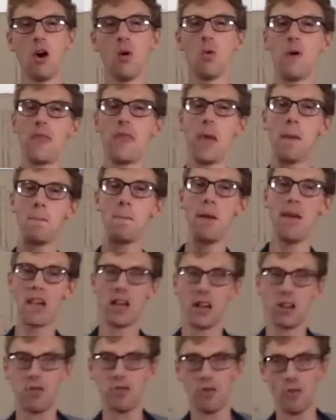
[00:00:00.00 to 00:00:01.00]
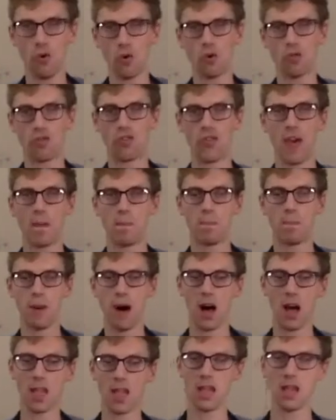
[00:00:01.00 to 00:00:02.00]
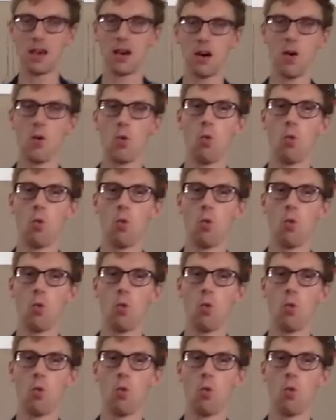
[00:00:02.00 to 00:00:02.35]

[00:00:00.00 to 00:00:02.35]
when they're picking a fork for their bike,